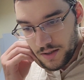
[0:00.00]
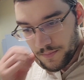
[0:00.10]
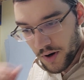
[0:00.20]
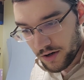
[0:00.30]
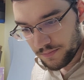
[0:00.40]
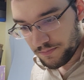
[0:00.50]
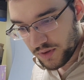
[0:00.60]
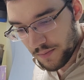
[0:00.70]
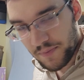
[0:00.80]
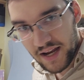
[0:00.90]
part,
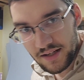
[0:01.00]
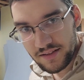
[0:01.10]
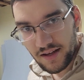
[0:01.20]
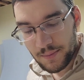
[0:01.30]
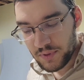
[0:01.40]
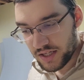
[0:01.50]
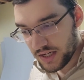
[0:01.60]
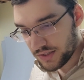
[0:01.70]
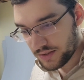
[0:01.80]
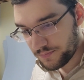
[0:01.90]
the paint
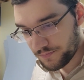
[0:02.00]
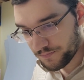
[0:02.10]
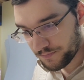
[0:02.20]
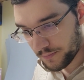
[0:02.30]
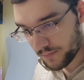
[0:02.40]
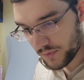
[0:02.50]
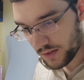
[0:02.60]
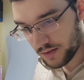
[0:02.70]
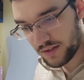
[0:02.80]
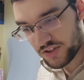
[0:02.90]
application.
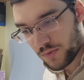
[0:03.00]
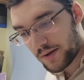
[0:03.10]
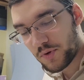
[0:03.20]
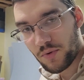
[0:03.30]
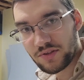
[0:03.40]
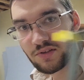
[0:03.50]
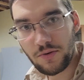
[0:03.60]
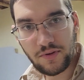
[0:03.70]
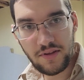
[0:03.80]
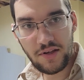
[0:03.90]
That's why I'm going slow
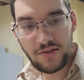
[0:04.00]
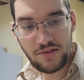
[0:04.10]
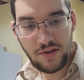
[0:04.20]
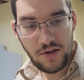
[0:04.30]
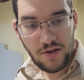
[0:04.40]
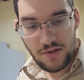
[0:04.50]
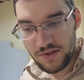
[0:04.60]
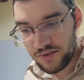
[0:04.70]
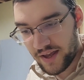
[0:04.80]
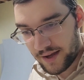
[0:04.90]
with this,
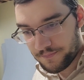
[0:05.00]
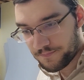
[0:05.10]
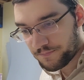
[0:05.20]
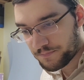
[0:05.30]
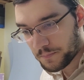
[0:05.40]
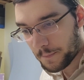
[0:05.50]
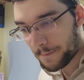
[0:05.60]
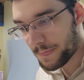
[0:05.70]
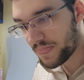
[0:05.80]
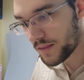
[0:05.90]
so that
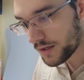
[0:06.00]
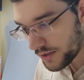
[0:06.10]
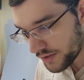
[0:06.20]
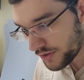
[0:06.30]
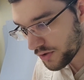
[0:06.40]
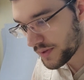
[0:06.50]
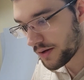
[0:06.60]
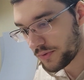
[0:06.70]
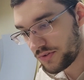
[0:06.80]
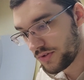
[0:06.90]
you'll be
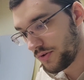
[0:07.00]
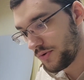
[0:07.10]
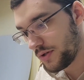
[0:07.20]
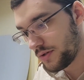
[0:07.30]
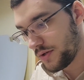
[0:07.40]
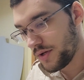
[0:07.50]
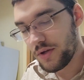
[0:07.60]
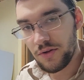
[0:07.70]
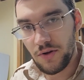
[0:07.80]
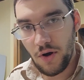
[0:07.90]
able to
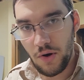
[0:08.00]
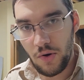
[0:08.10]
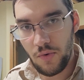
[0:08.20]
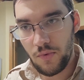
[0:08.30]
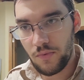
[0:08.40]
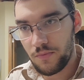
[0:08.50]
know